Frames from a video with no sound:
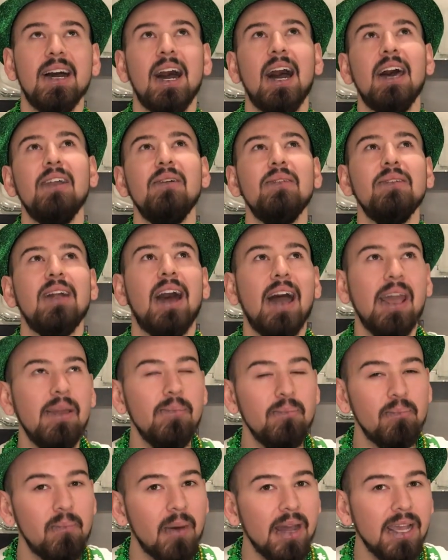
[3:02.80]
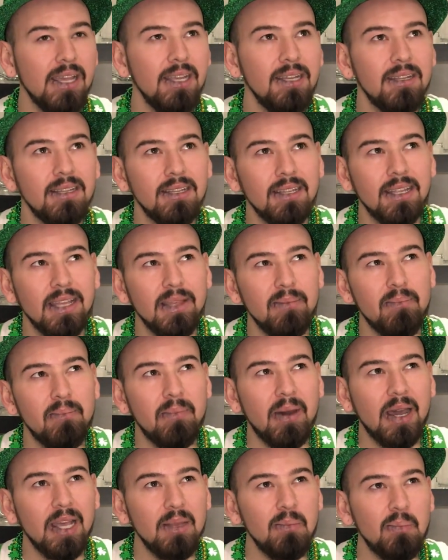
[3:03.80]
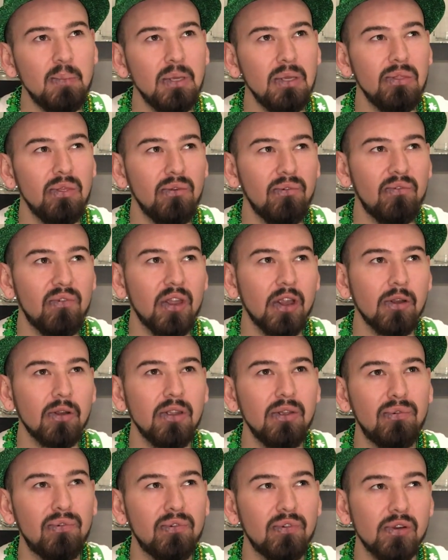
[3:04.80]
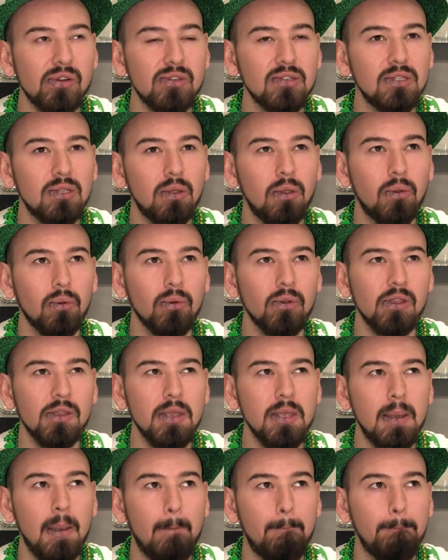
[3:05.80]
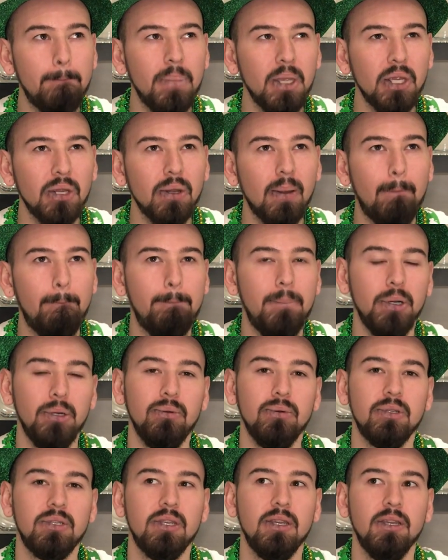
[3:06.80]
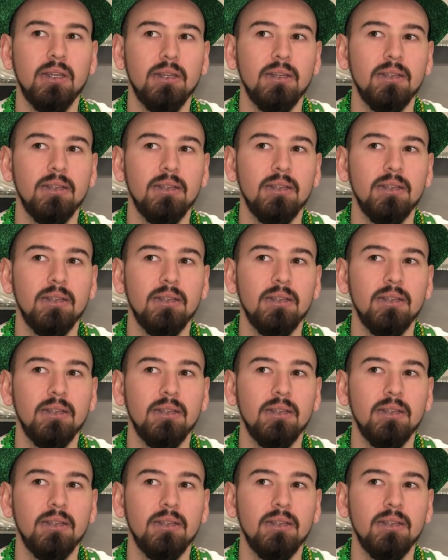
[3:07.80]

It might be the very first green beer boot,